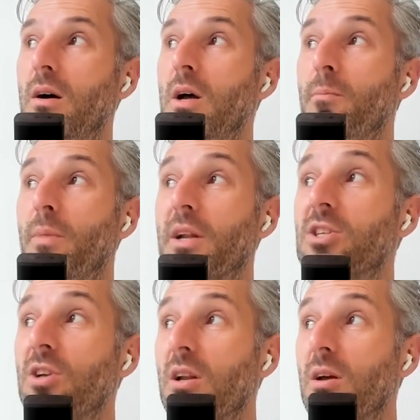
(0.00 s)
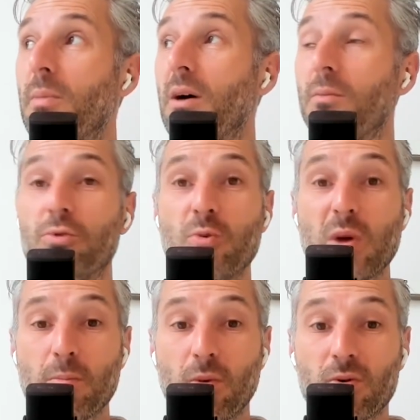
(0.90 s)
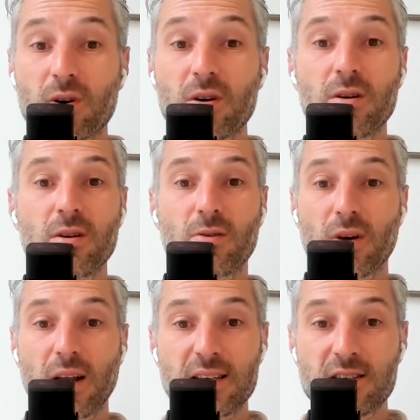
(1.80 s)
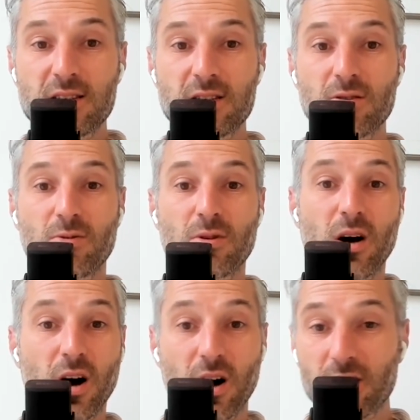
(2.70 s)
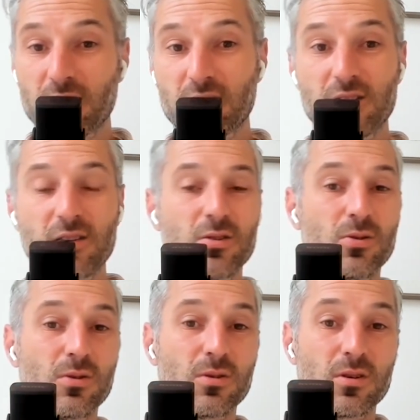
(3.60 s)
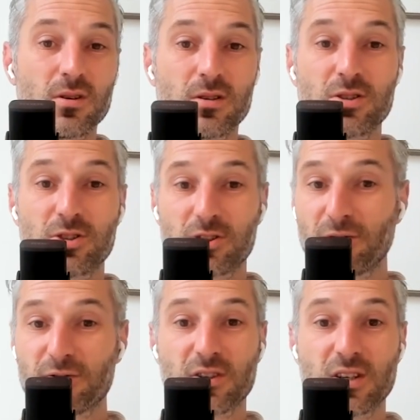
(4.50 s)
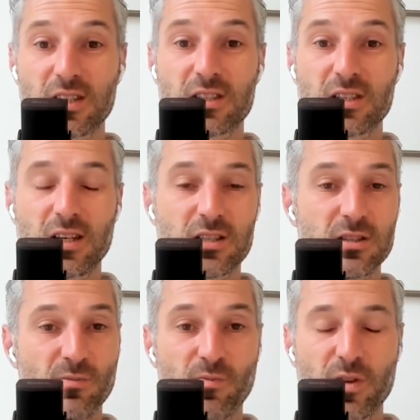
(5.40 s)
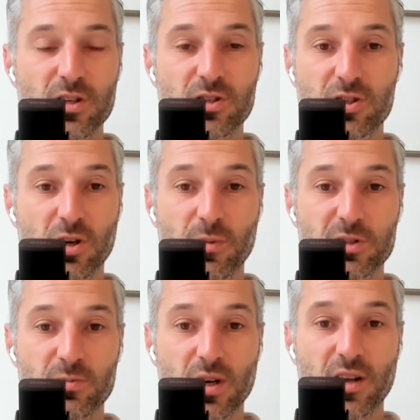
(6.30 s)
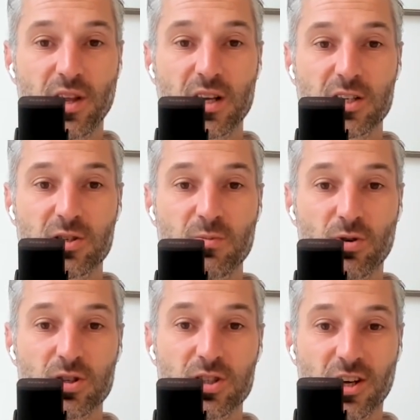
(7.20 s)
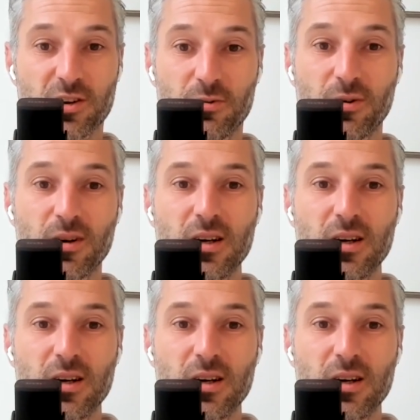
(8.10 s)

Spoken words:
But it's not about doing more or less or harder or softer. It's so much. I think it's more subtle.